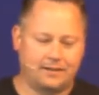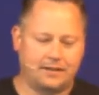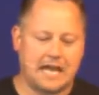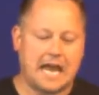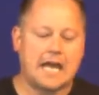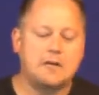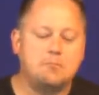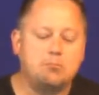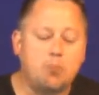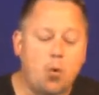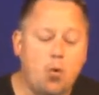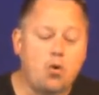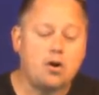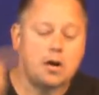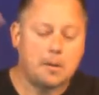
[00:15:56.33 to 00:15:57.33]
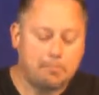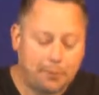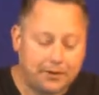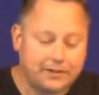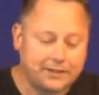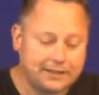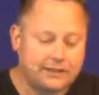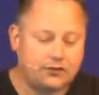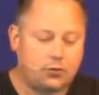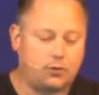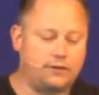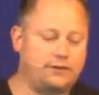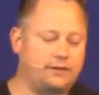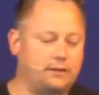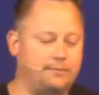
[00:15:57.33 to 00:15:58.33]
and more abundantly
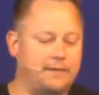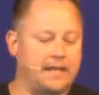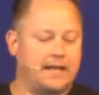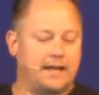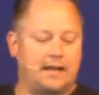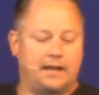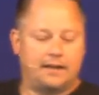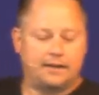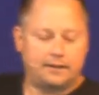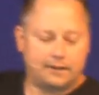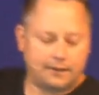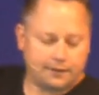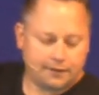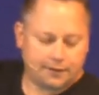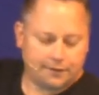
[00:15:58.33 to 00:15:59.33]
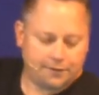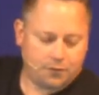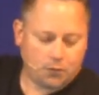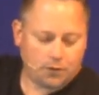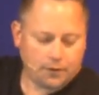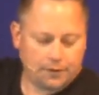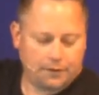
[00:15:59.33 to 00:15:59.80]
towards you. The, the fourth